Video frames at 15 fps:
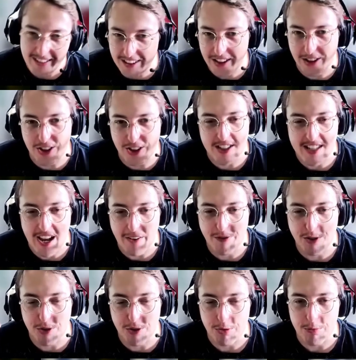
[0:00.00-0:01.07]
You just have
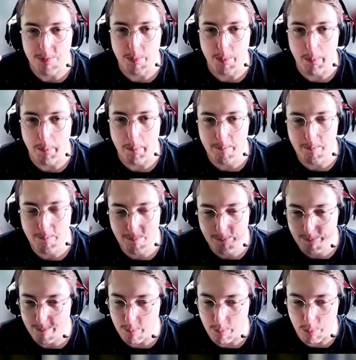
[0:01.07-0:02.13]
to
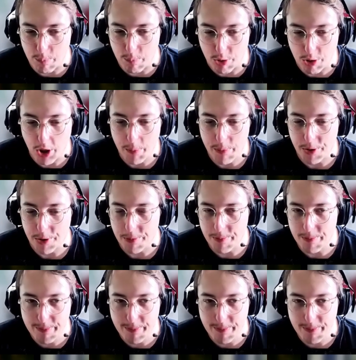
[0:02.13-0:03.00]
pull up your